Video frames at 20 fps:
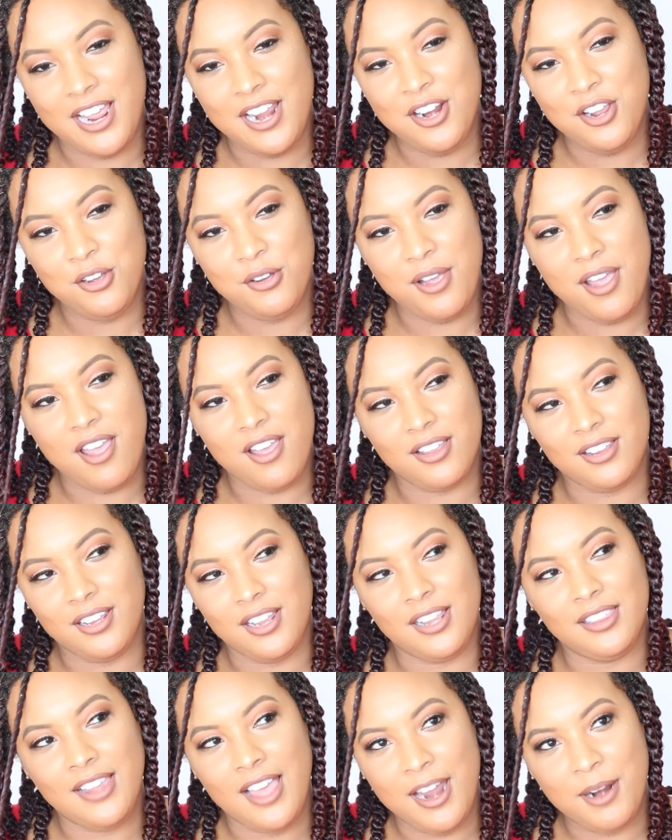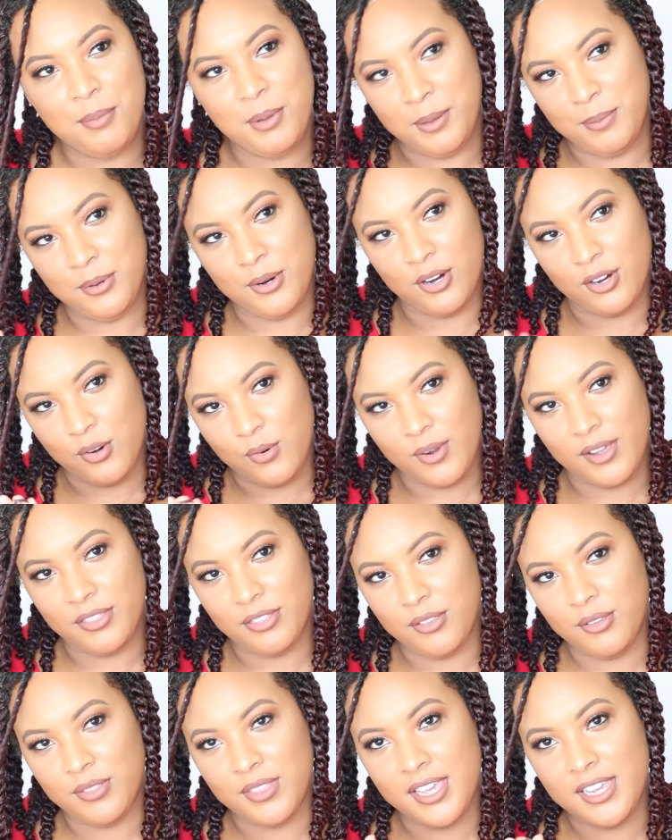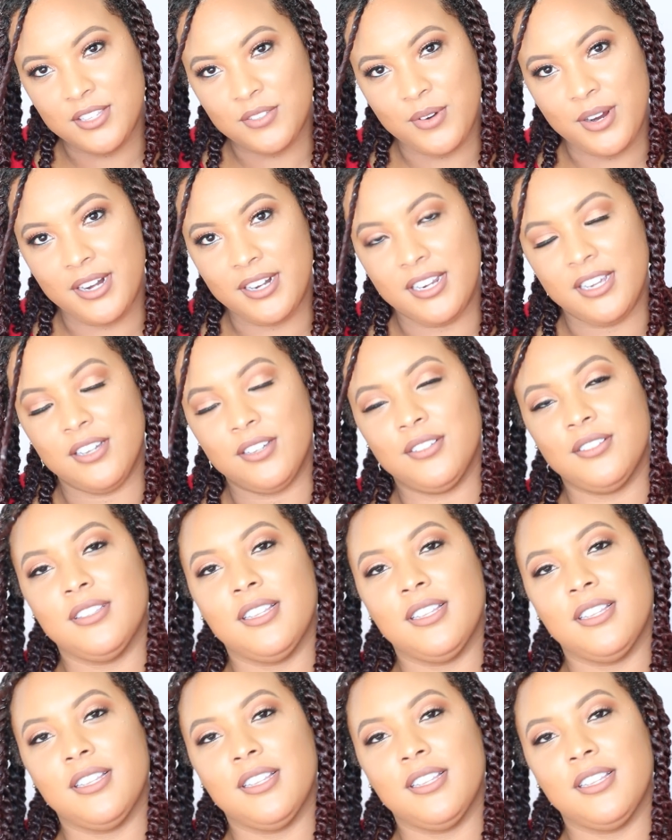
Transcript: I know a lot of people are going through things right now.